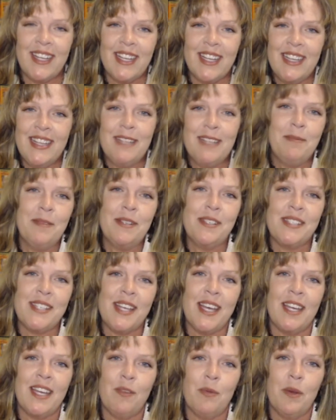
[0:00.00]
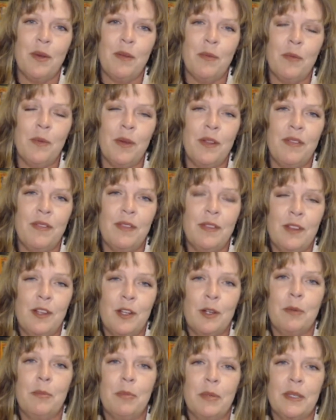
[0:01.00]
Let them decide what
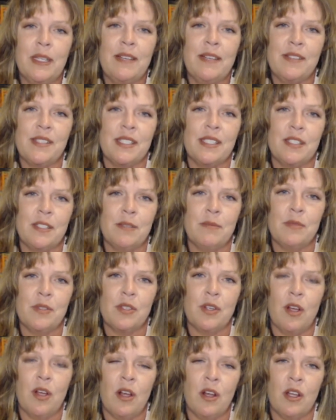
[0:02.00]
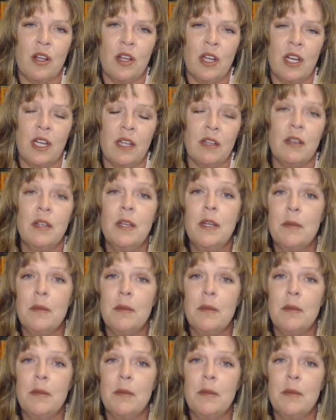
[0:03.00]
their belief systems are going to